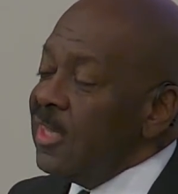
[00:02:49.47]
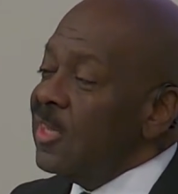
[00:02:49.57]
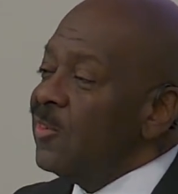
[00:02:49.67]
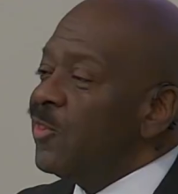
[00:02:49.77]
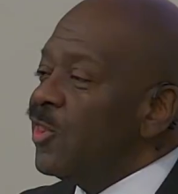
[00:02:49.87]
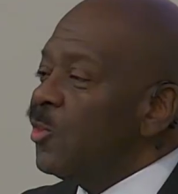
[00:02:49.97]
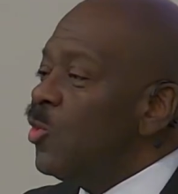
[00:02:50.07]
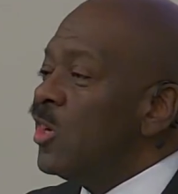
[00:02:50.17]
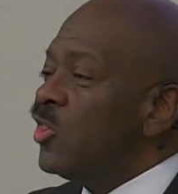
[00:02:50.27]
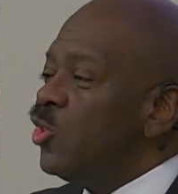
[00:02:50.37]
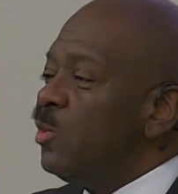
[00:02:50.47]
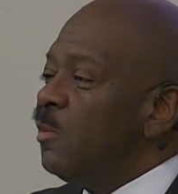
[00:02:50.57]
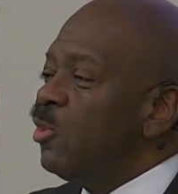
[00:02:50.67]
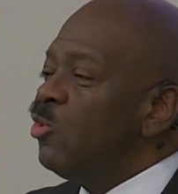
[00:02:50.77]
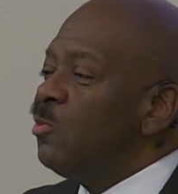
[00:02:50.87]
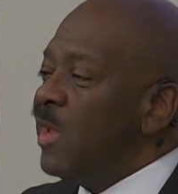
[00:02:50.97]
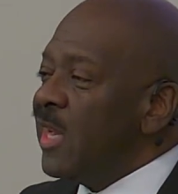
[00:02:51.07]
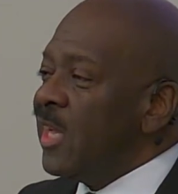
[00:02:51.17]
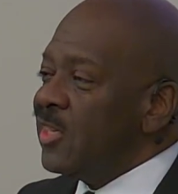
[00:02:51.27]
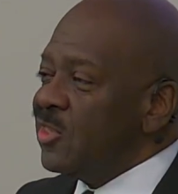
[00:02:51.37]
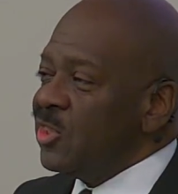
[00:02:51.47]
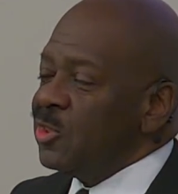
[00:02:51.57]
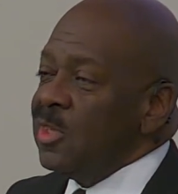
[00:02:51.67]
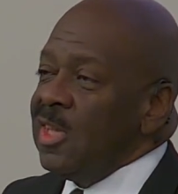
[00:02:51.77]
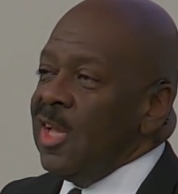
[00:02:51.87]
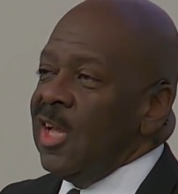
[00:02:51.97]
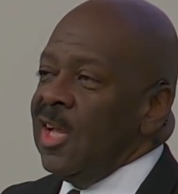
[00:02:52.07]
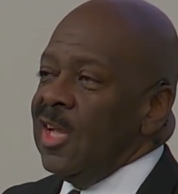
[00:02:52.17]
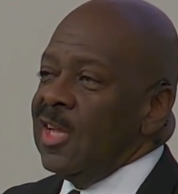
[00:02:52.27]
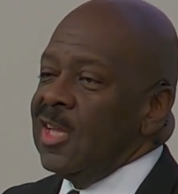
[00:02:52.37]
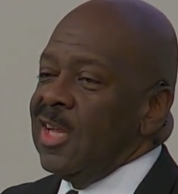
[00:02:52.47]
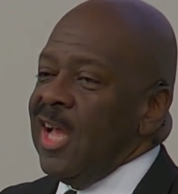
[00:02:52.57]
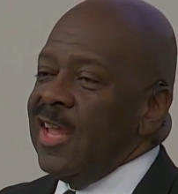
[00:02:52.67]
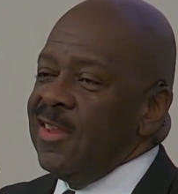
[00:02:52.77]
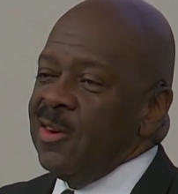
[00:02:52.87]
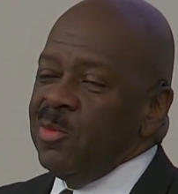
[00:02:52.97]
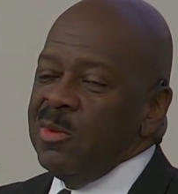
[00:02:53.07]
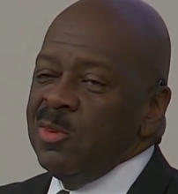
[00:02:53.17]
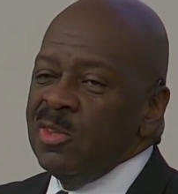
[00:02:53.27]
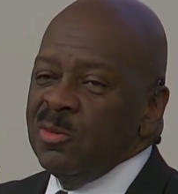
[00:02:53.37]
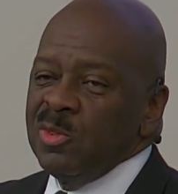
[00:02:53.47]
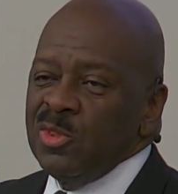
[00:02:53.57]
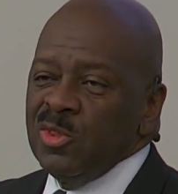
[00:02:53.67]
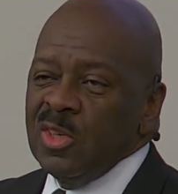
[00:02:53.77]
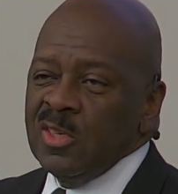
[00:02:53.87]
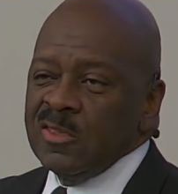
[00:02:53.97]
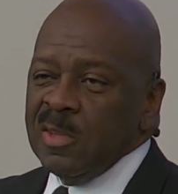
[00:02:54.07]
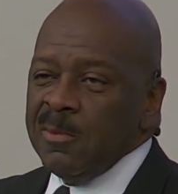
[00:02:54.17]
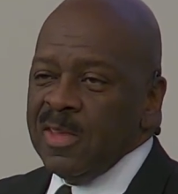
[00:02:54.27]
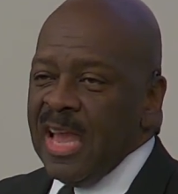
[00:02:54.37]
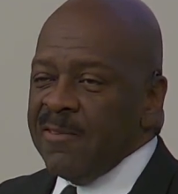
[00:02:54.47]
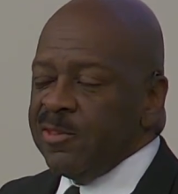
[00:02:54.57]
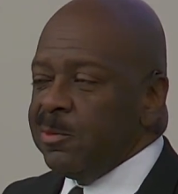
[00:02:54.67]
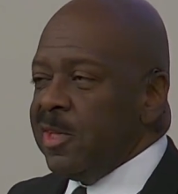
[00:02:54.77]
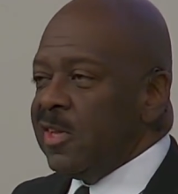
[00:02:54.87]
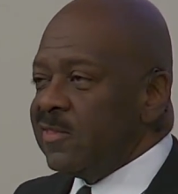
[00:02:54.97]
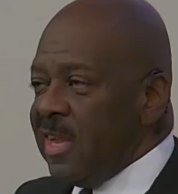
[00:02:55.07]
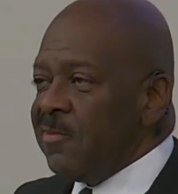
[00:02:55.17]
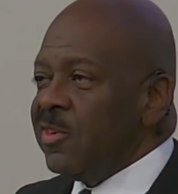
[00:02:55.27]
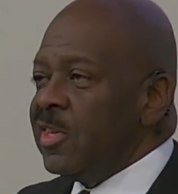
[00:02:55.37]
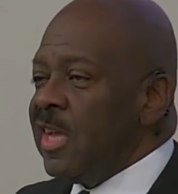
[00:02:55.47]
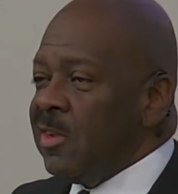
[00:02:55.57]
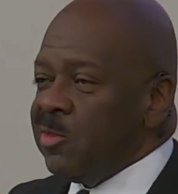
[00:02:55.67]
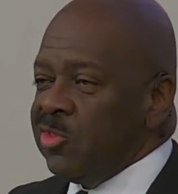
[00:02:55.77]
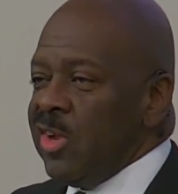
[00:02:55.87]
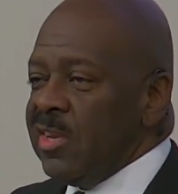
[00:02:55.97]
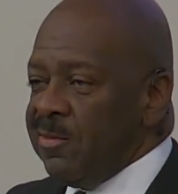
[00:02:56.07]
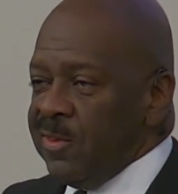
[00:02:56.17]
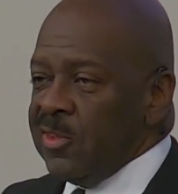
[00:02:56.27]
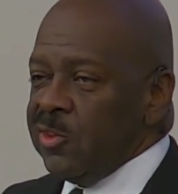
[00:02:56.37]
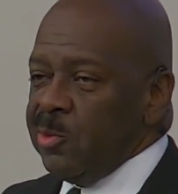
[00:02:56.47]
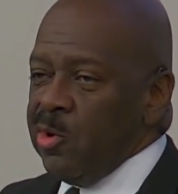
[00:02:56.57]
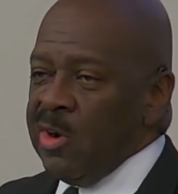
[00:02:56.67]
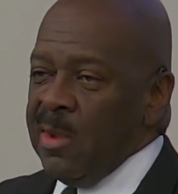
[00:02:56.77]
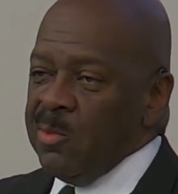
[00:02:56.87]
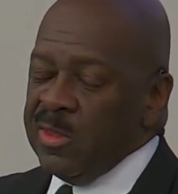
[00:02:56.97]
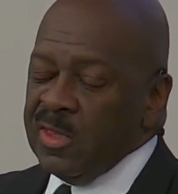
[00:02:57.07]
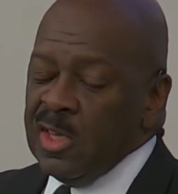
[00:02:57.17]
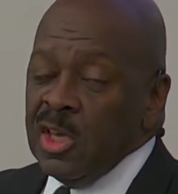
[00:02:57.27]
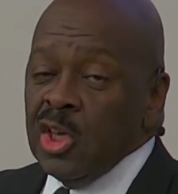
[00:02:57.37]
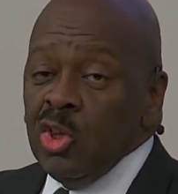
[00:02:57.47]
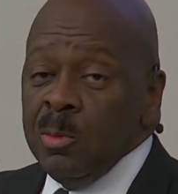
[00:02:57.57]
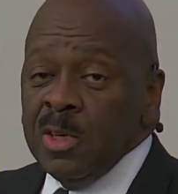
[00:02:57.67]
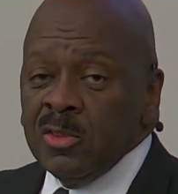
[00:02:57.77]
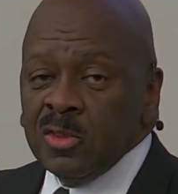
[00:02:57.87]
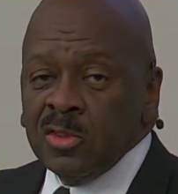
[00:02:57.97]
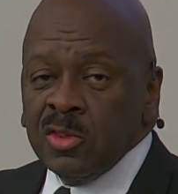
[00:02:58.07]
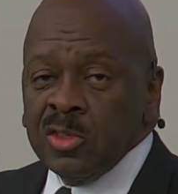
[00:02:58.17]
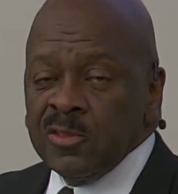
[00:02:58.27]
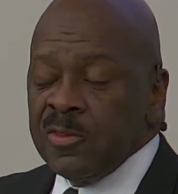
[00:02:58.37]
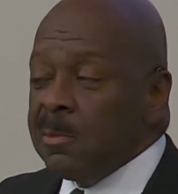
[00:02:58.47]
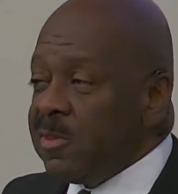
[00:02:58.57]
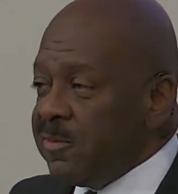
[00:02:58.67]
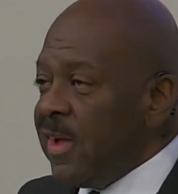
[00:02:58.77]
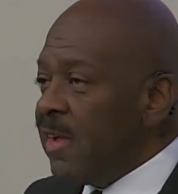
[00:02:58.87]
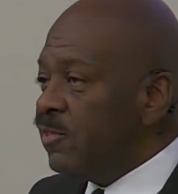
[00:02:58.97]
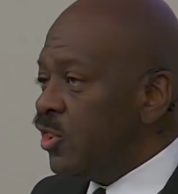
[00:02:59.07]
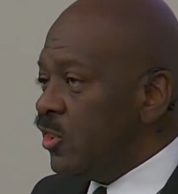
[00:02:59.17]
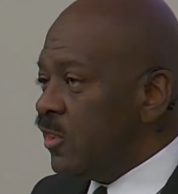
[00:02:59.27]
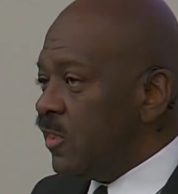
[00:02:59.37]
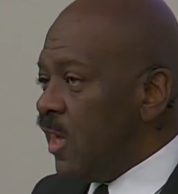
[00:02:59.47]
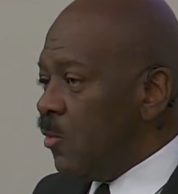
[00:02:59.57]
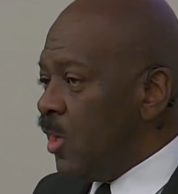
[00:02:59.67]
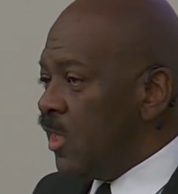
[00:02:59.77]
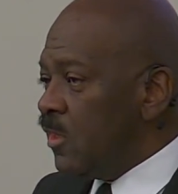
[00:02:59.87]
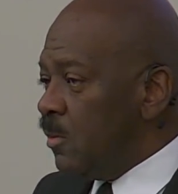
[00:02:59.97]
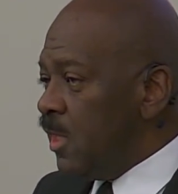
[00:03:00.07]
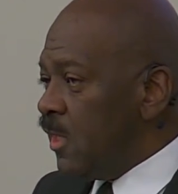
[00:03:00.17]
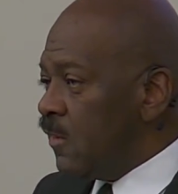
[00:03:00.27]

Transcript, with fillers: for the one or two people who may not know you? Uh, and then we will we'll do a little something after, because every night we're trying to fill this program with human interest stories from the five churches that are running the meetings,